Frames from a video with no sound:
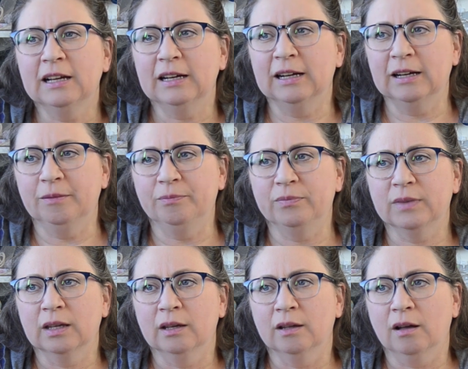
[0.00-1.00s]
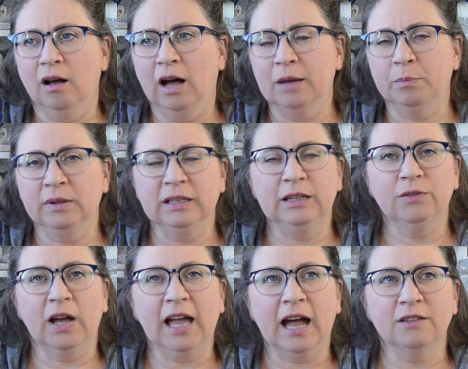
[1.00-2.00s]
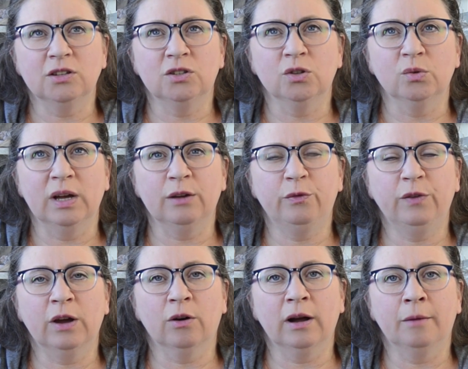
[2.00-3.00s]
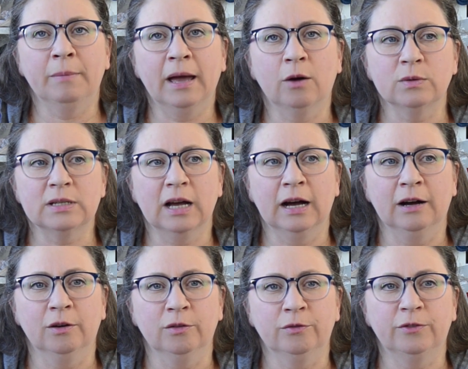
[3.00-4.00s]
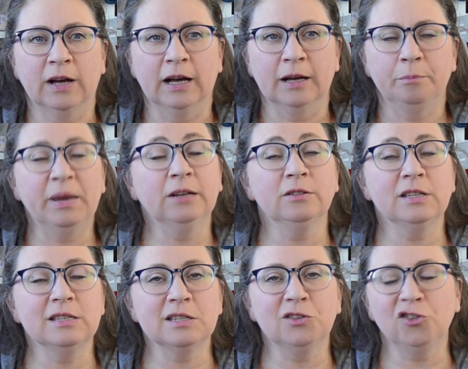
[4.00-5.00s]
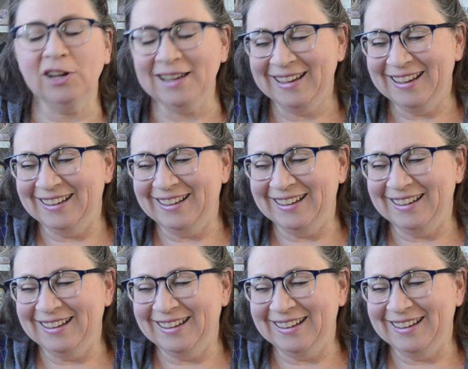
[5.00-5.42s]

I believe I had to do a fair amount of penalty stitching,